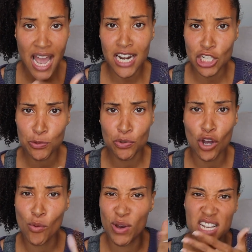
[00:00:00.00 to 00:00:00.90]
and I just put
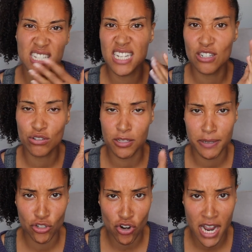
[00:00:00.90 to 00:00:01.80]
it on when her skin looks a
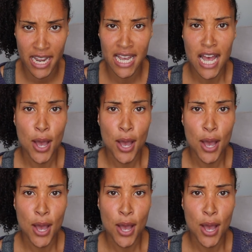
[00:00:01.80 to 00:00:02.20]
bit dry.